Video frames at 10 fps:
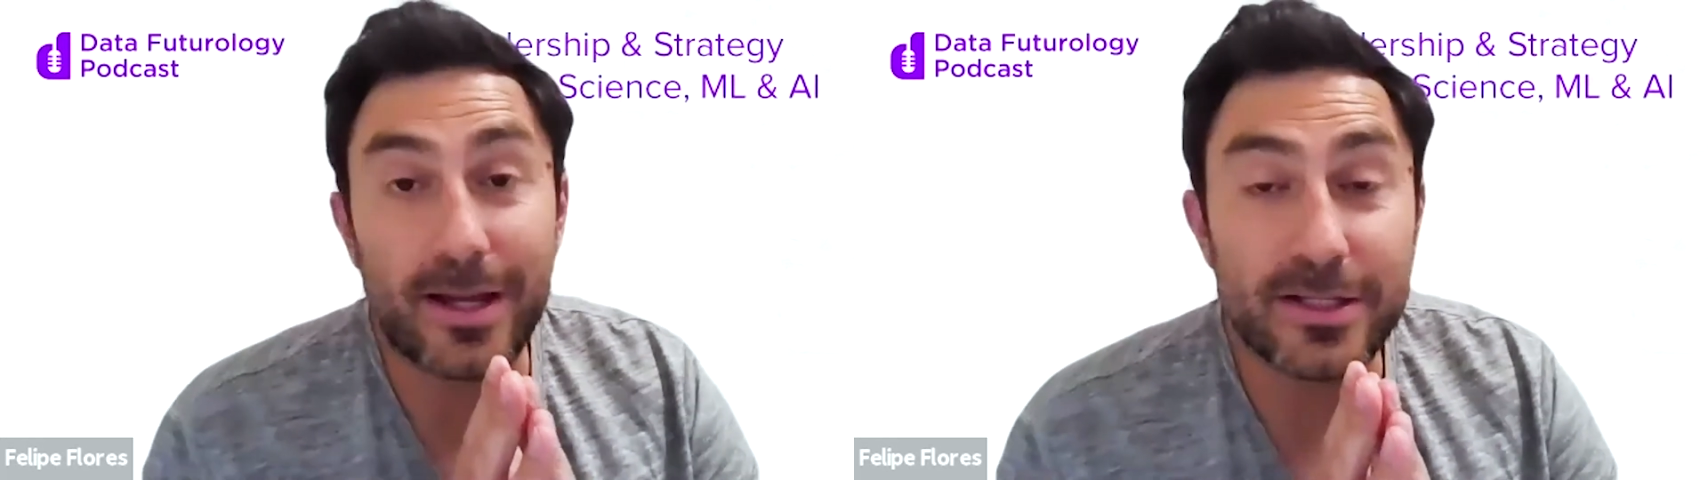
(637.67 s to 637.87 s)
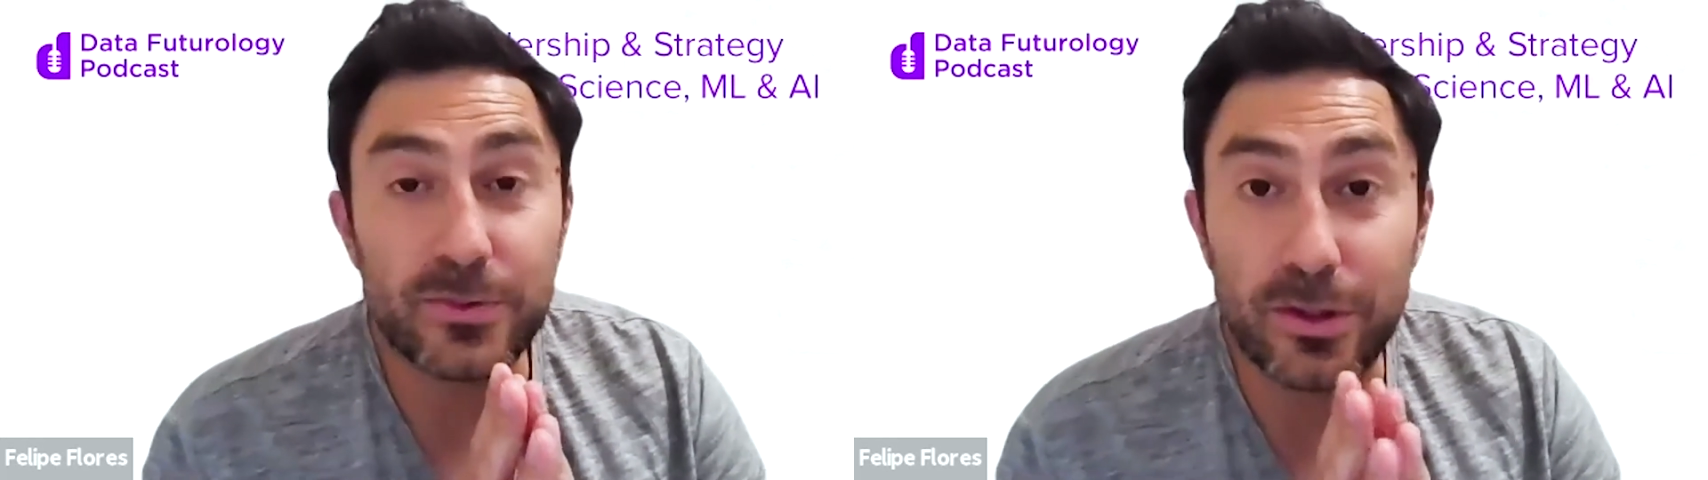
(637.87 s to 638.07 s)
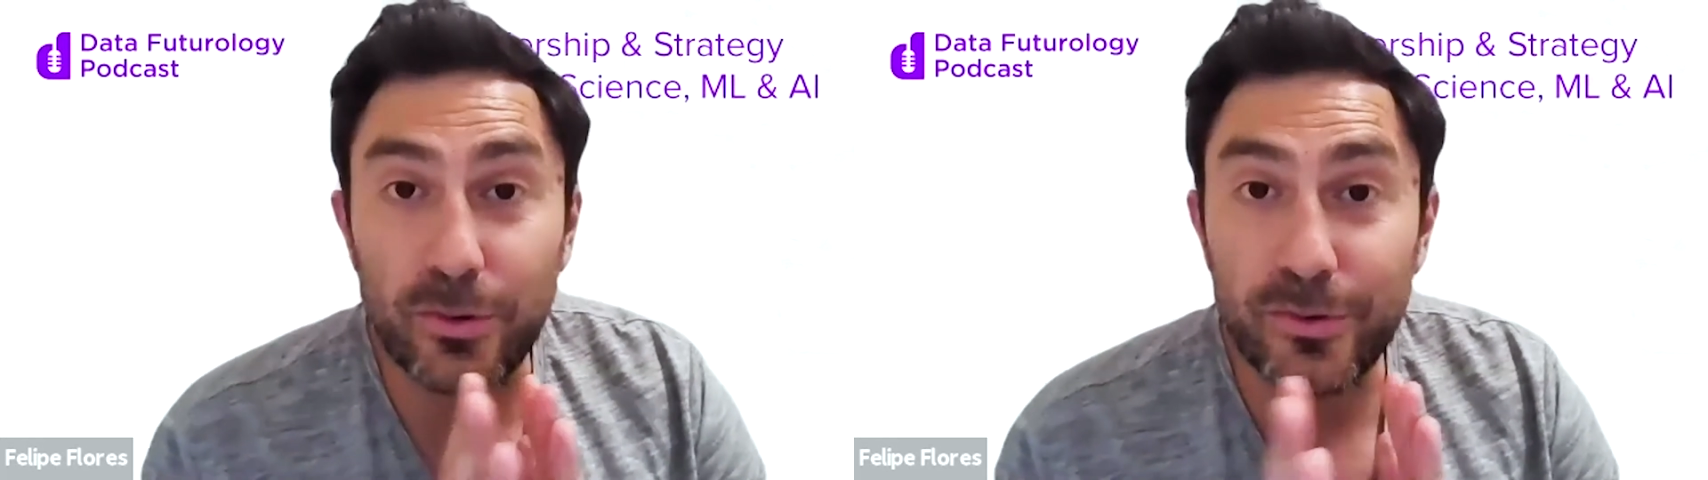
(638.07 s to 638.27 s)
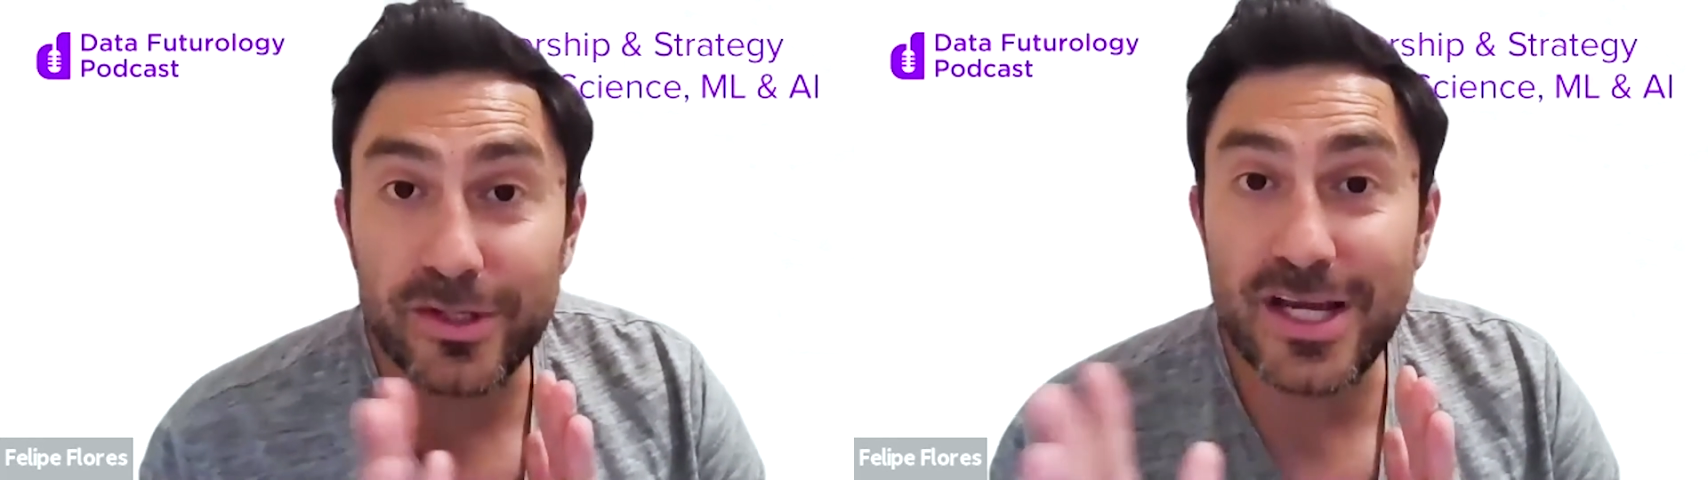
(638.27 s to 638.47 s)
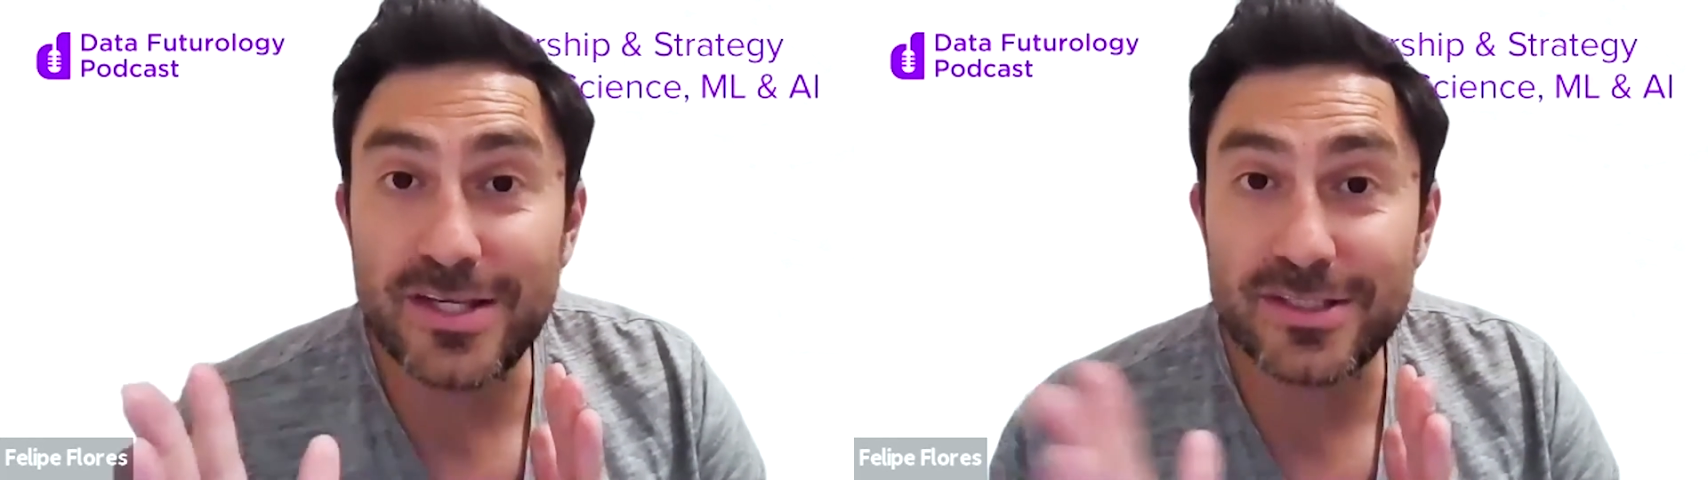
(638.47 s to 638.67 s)
guess with all the
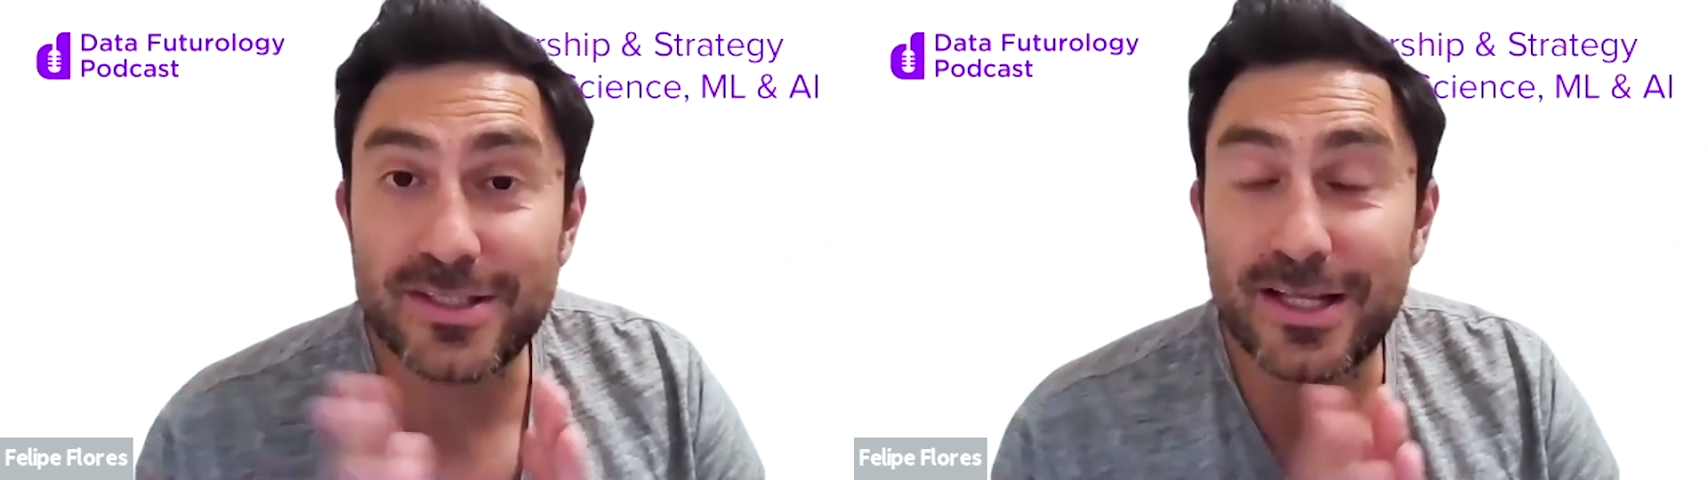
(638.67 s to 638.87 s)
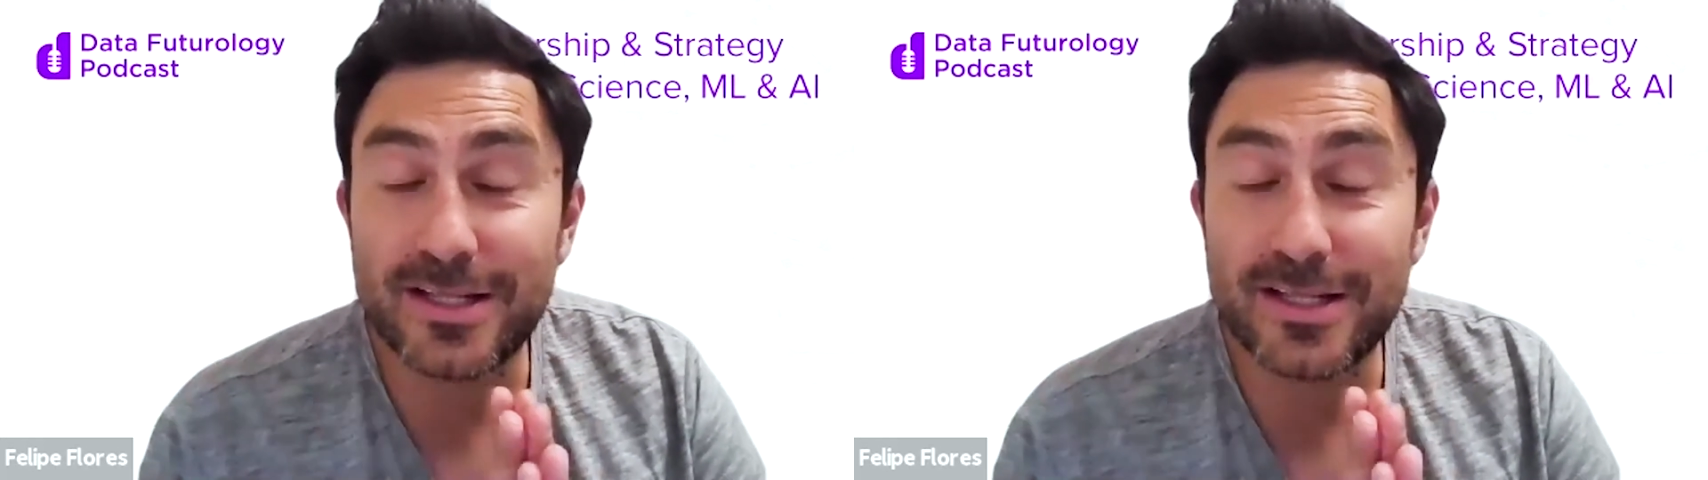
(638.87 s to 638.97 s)
changes that's